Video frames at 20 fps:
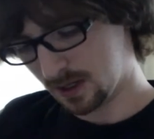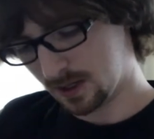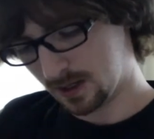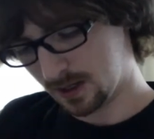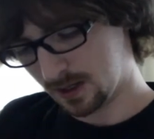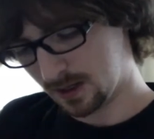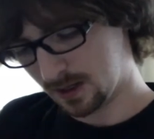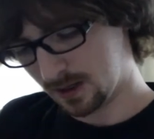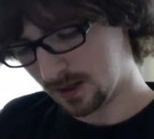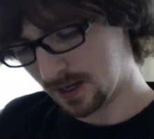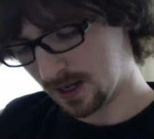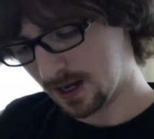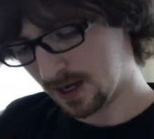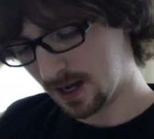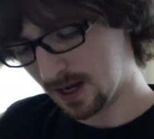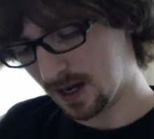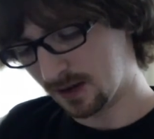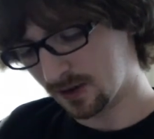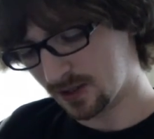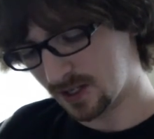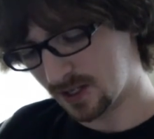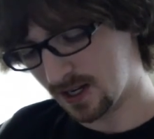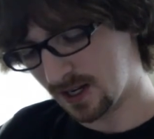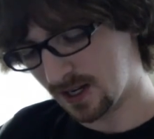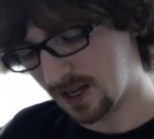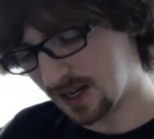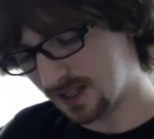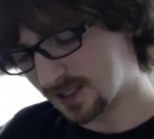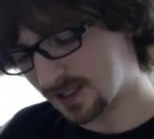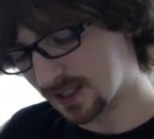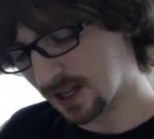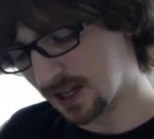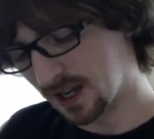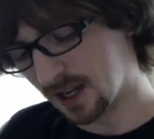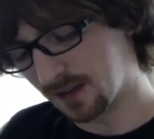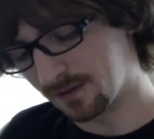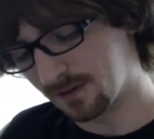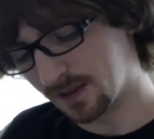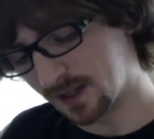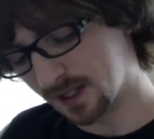that I understand, and it's a
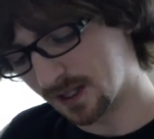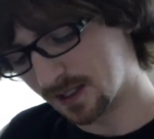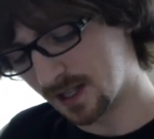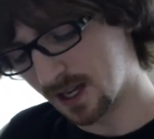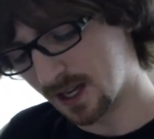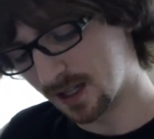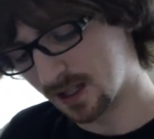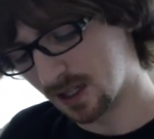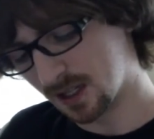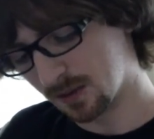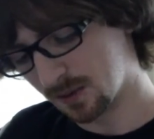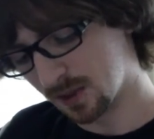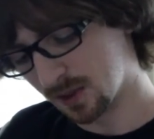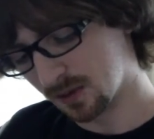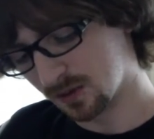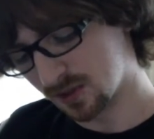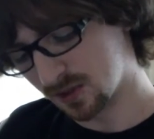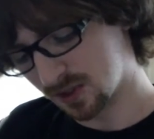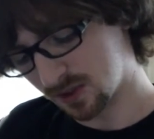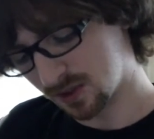knife. It can take the abuse. I